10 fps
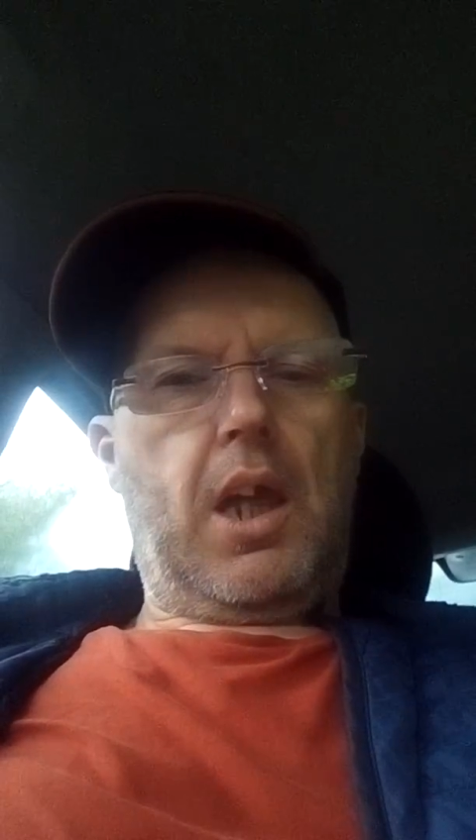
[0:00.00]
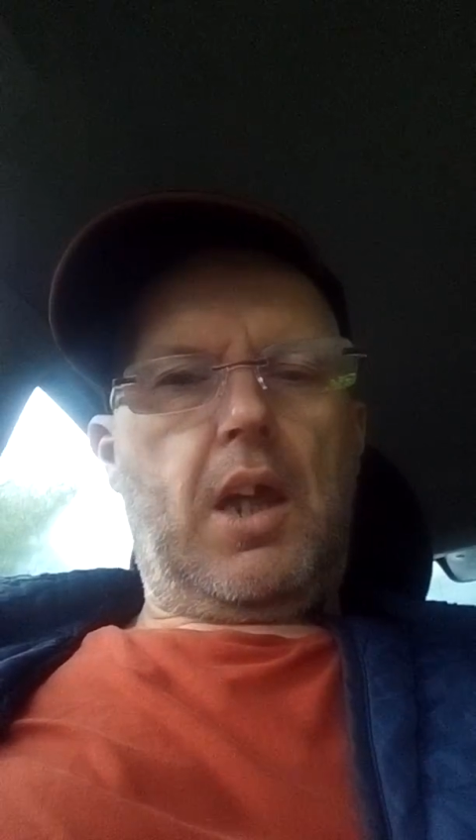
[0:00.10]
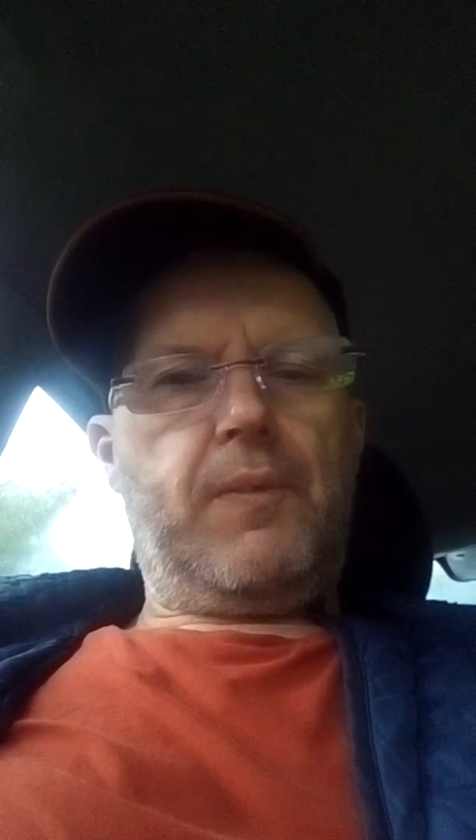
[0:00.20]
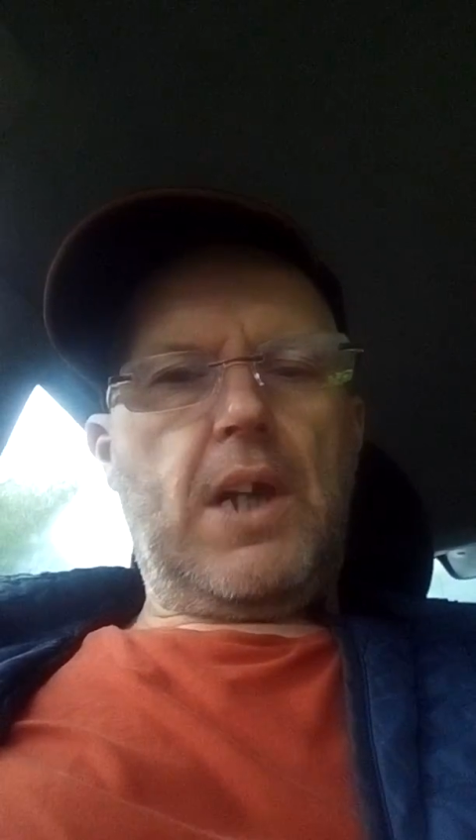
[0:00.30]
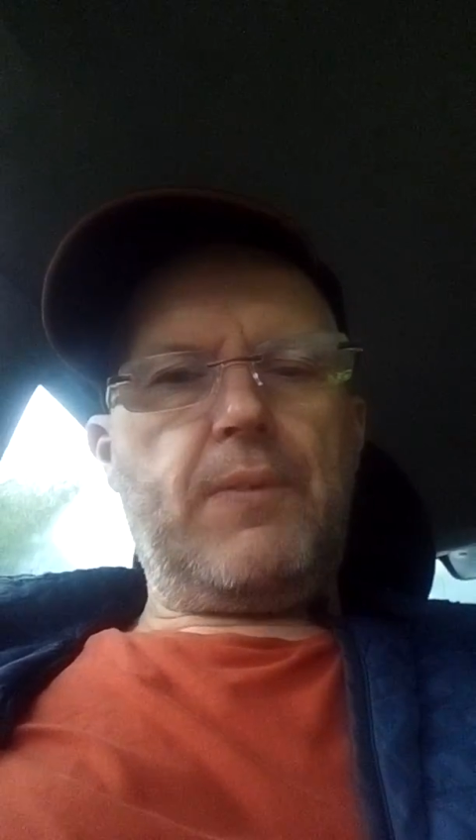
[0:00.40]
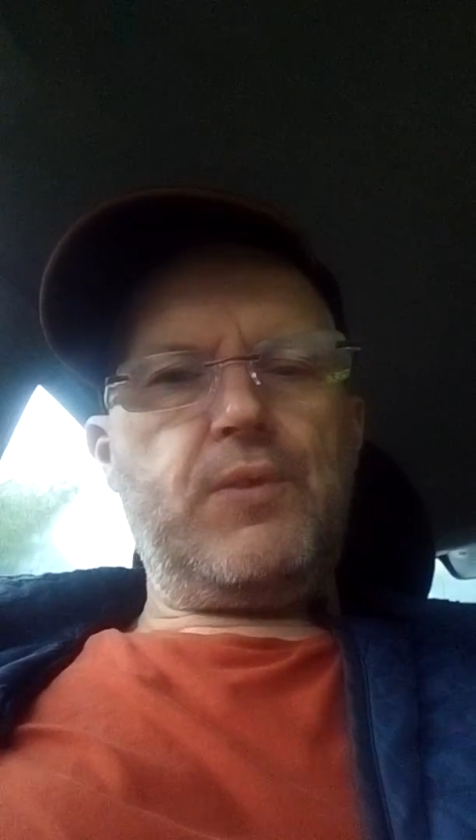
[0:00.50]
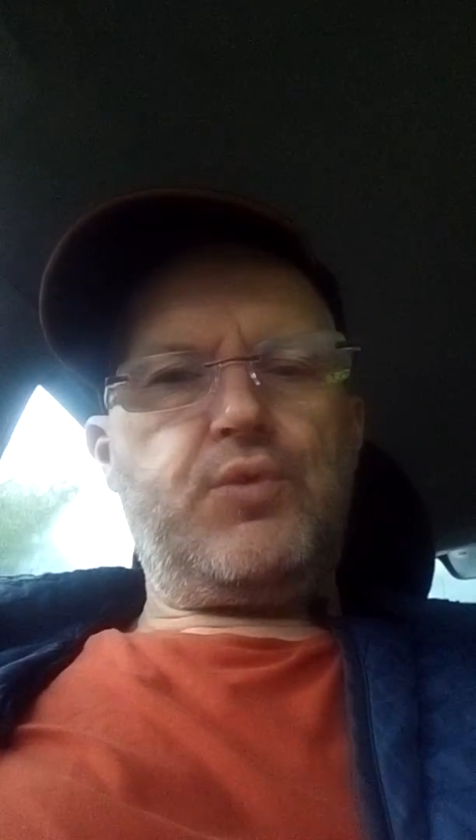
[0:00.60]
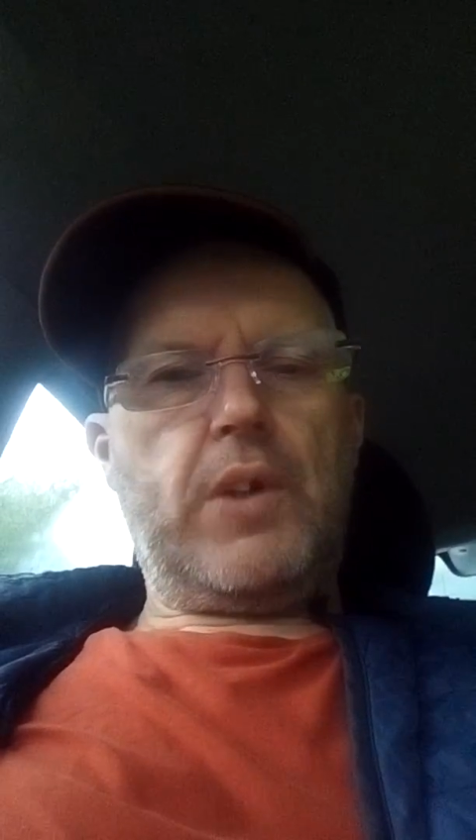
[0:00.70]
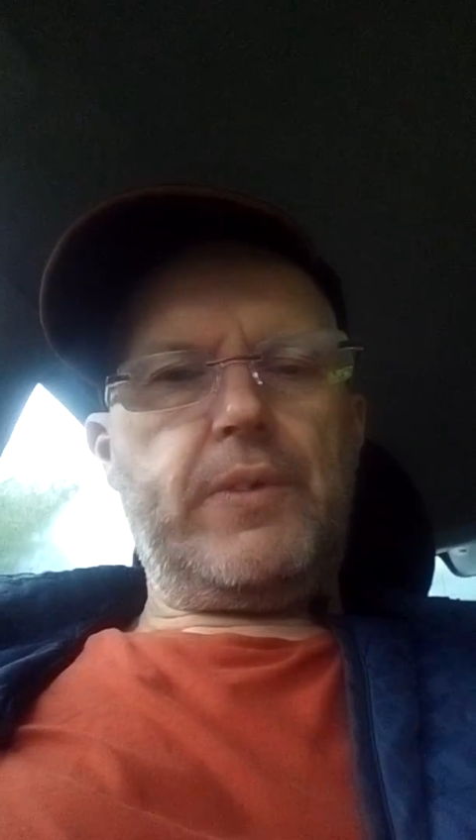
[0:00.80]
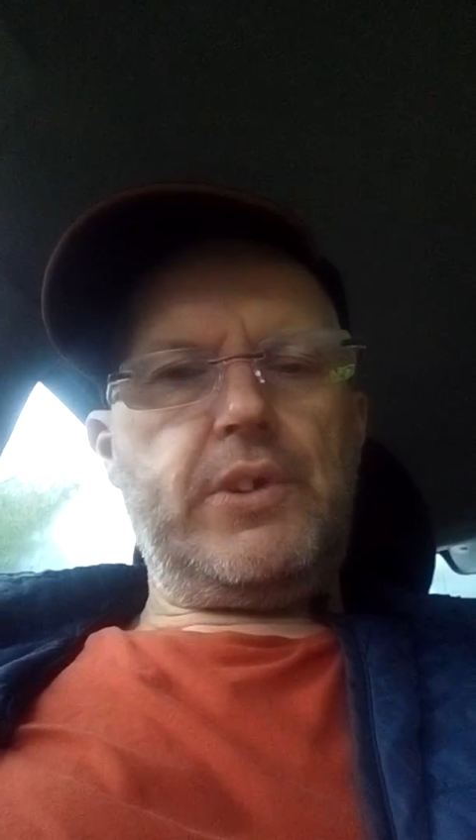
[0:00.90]
If you haven't
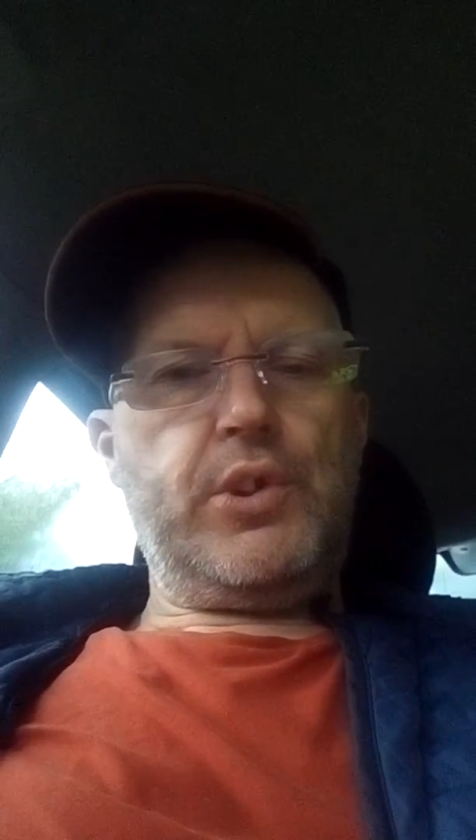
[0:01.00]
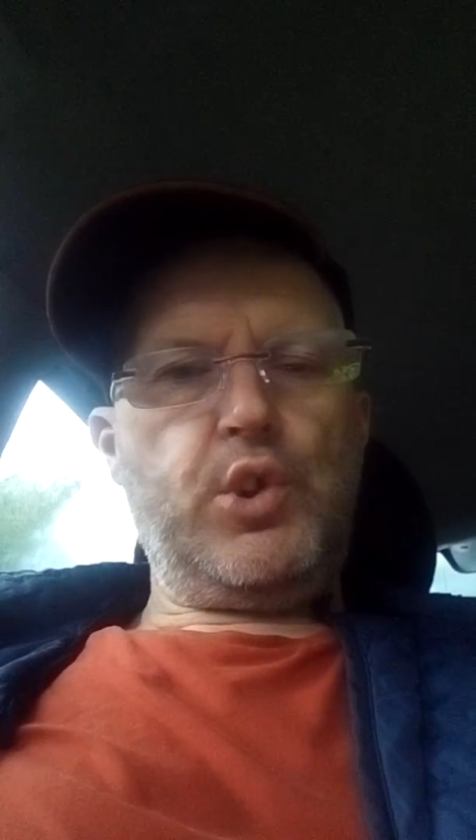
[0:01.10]
driven the